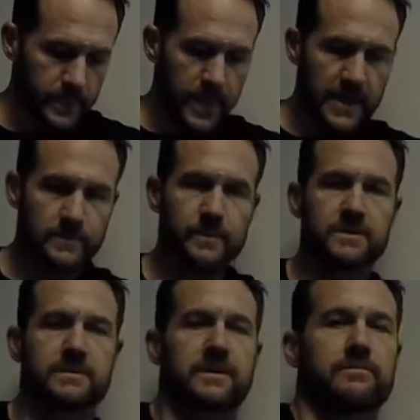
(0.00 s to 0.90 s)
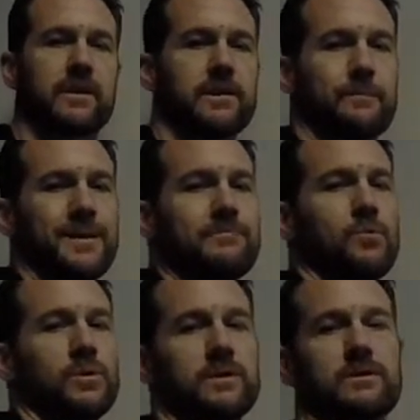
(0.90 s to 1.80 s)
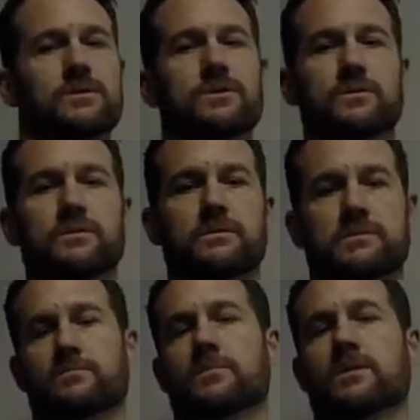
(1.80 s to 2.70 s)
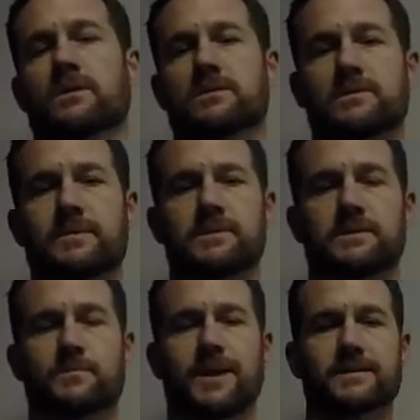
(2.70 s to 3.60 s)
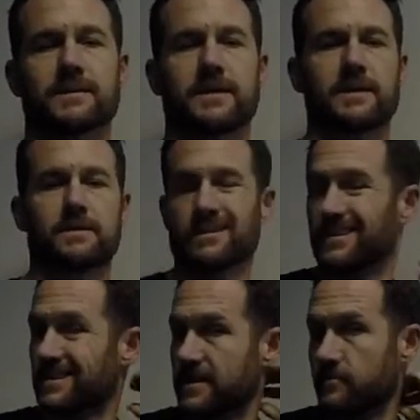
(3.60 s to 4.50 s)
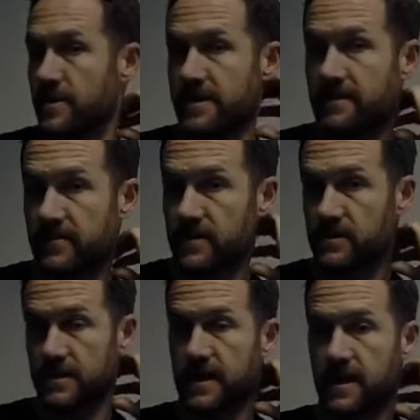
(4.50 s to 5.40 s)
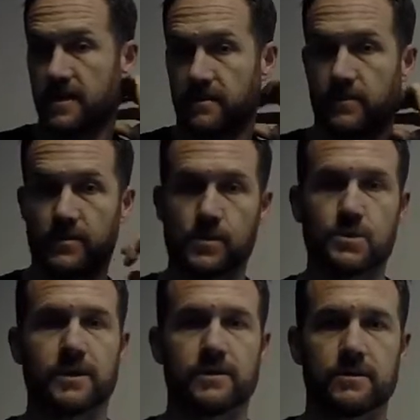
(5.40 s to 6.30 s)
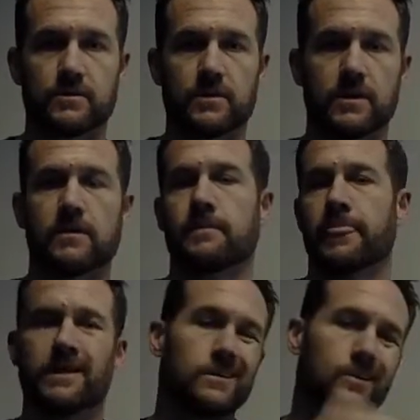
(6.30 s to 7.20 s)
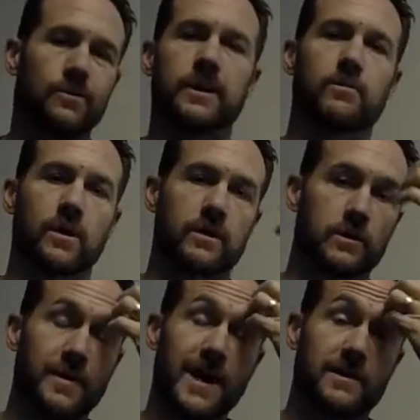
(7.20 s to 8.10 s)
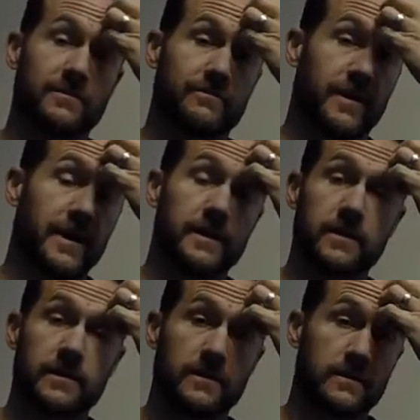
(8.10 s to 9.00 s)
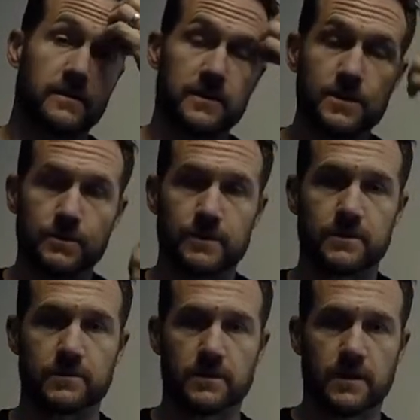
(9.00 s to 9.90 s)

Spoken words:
as much as I've kind of pinpointed and showed you some easy spots to get, by definition, again, if you're searching and destroying, you can go anywhere on your back to find tissue issues.